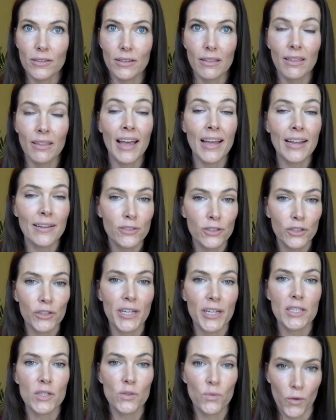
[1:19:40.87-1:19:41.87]
life
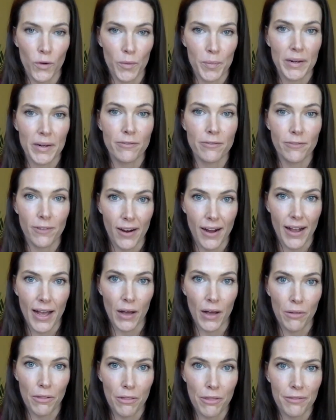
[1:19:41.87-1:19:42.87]
transformative for our
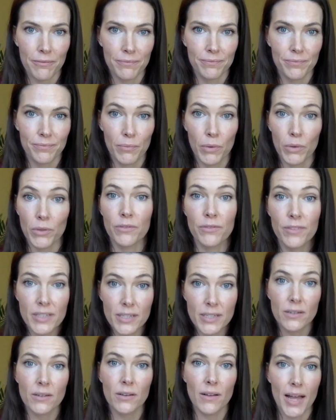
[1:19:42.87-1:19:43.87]
health, both
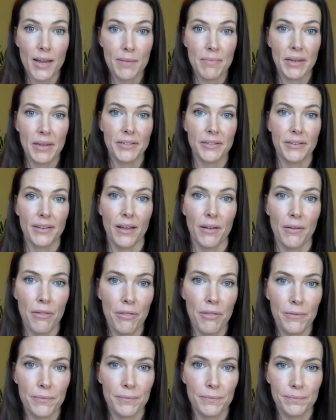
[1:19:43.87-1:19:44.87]
physical and mental health.